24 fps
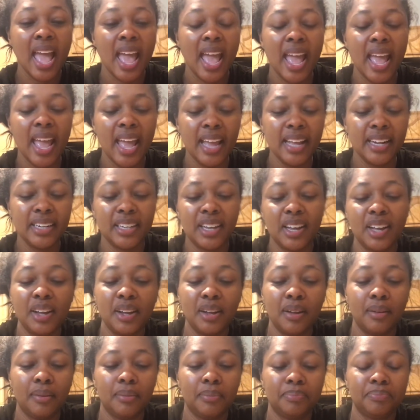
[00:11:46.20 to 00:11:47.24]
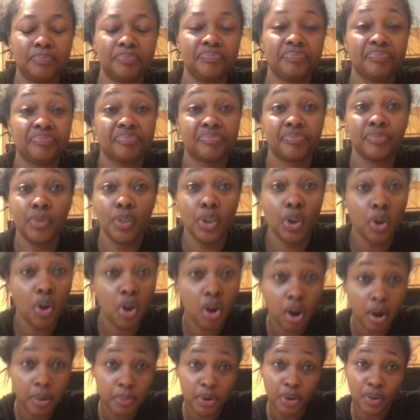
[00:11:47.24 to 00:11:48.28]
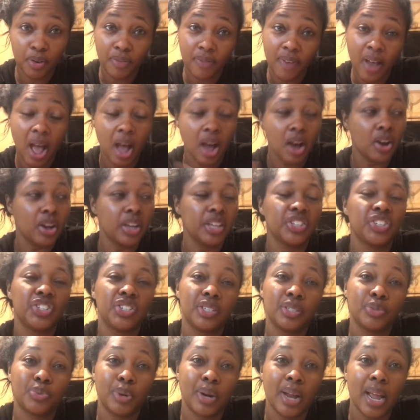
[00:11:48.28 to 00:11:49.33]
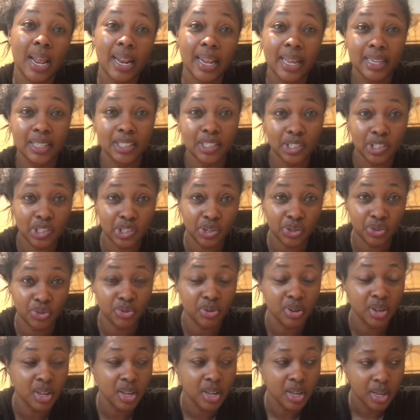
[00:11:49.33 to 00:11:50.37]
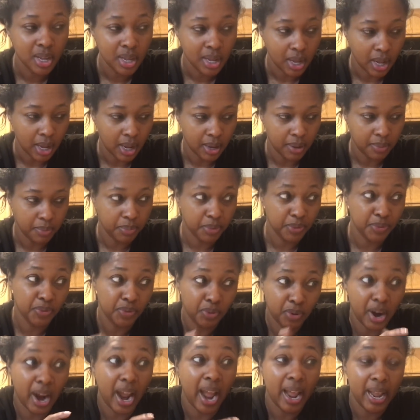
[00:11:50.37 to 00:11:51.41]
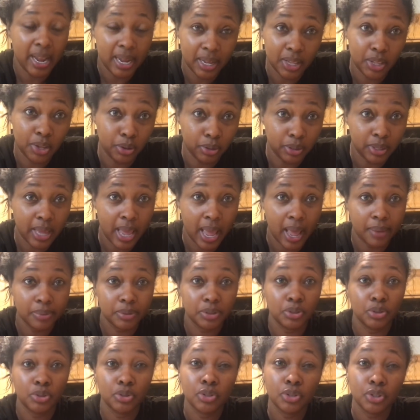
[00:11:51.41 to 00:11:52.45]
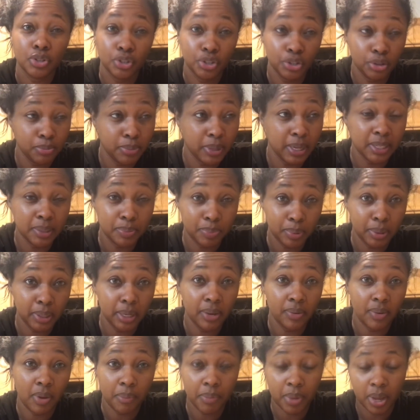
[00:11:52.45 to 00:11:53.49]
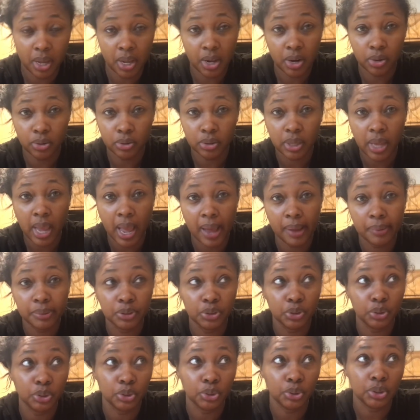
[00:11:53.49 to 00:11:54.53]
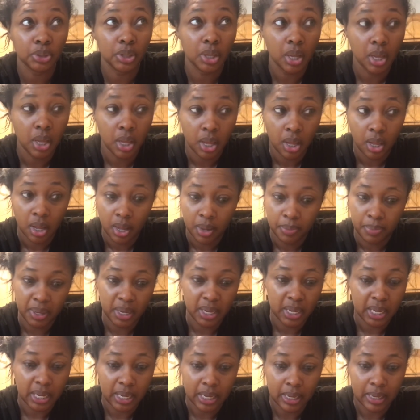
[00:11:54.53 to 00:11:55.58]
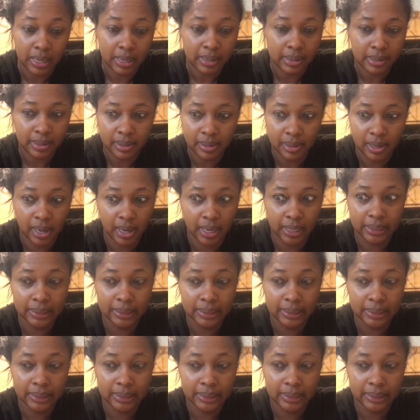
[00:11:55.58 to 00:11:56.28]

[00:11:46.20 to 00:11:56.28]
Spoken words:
And no harm, no foul. It's just what I like to do before I get those capsules, because you best believe I'm getting those capsules, because